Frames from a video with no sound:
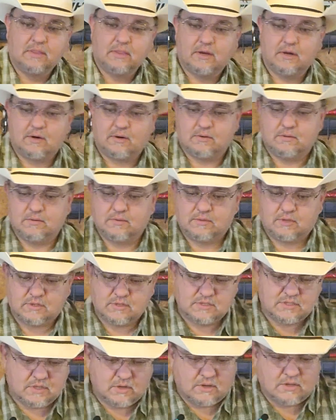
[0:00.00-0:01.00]
they're
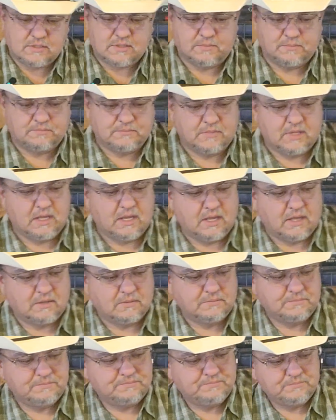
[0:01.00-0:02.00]
just awesome.
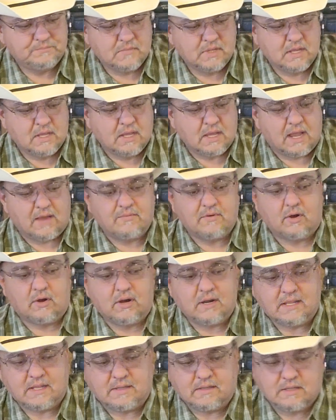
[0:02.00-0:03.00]
I've
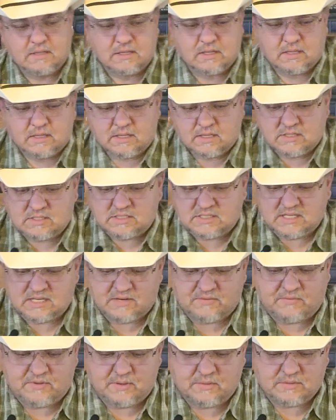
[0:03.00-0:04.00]
already
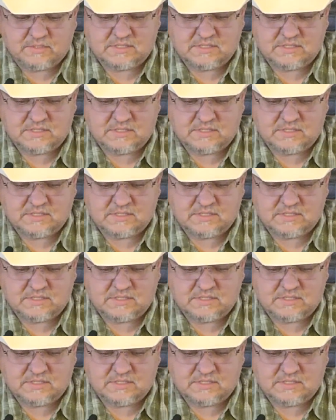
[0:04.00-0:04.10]
seen